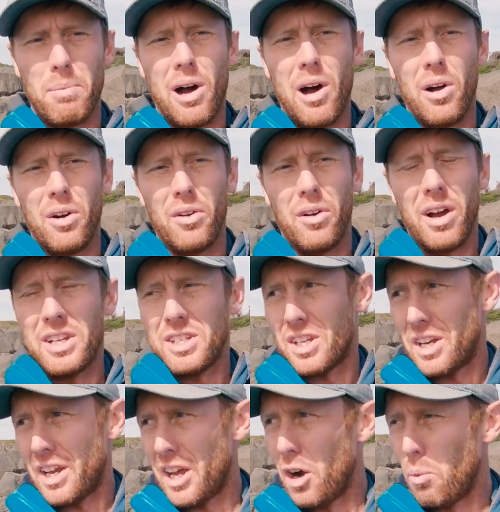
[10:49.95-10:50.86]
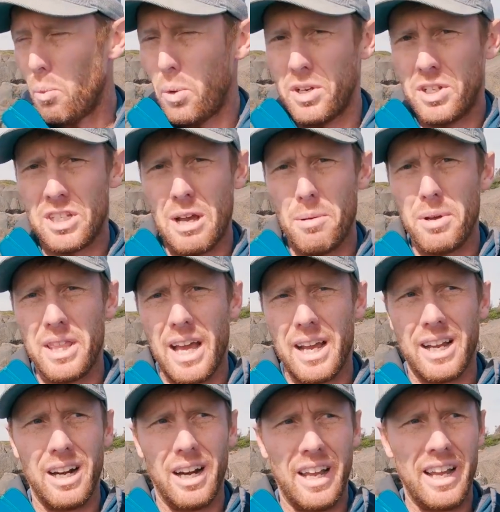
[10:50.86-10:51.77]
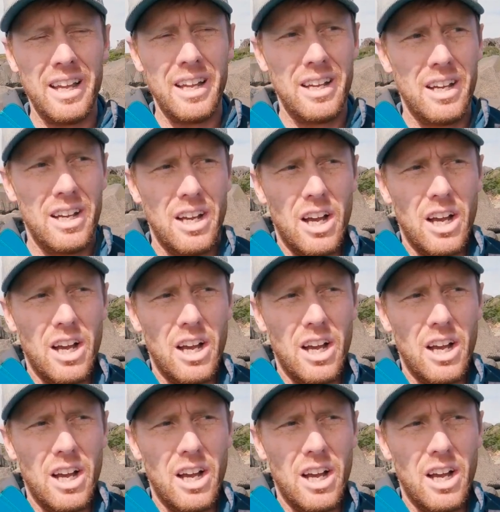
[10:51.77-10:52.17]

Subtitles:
polarizer to help with some of that glare.